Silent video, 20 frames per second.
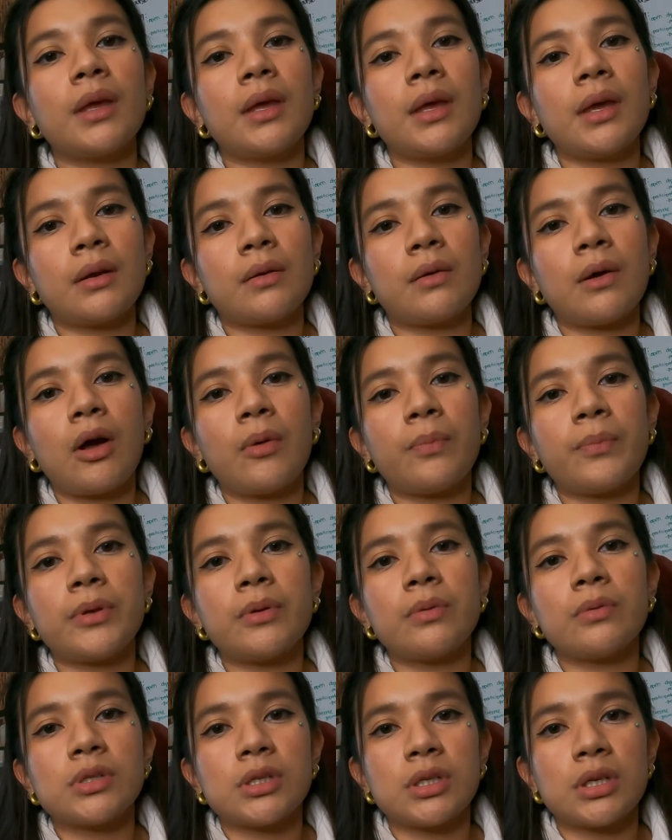It'll help
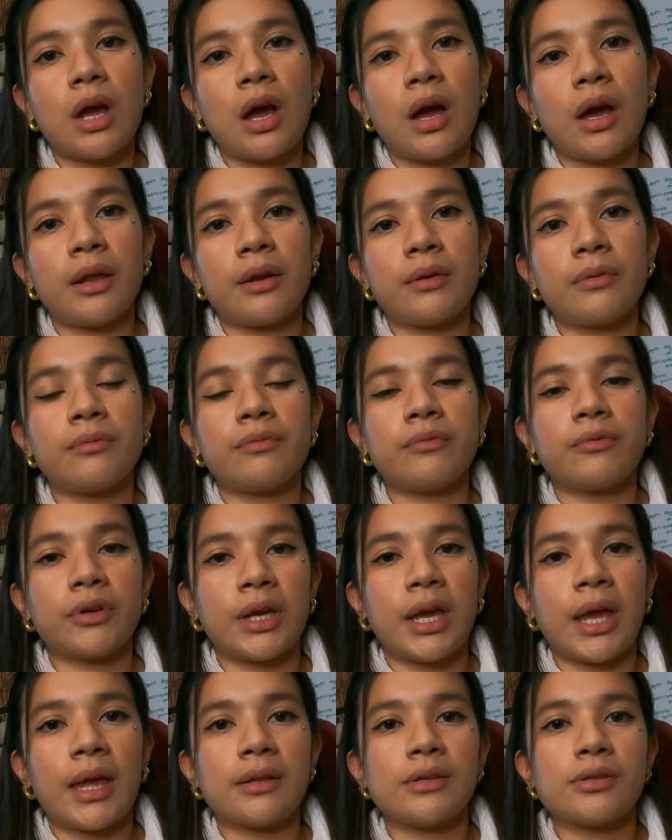you to not
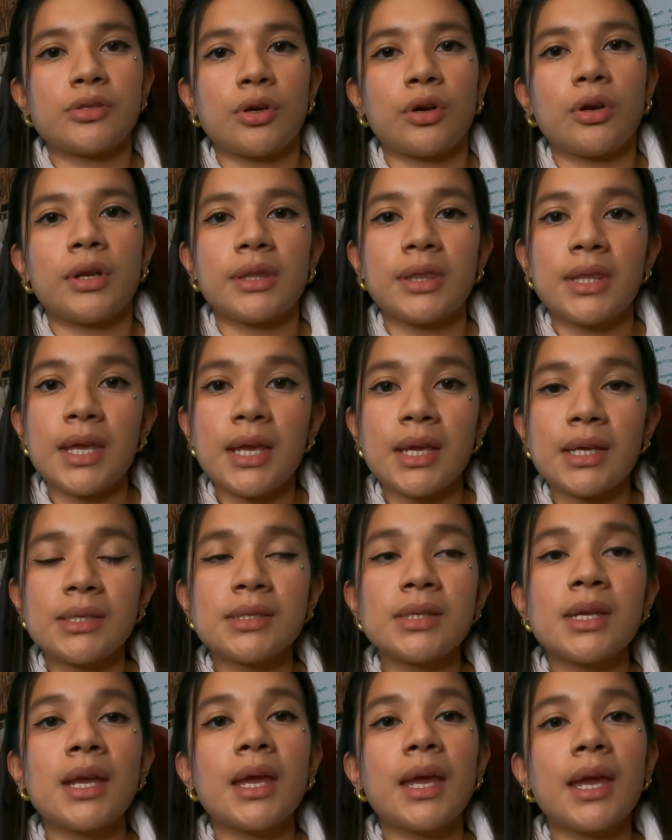forget certain things.